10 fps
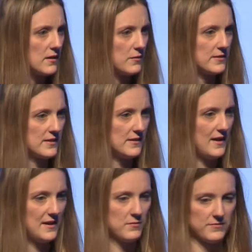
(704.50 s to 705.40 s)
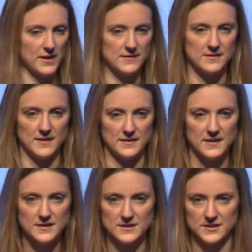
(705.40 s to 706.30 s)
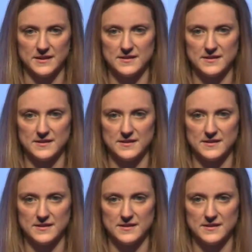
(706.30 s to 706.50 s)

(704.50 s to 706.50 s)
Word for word: We said, hey, we've got this technology.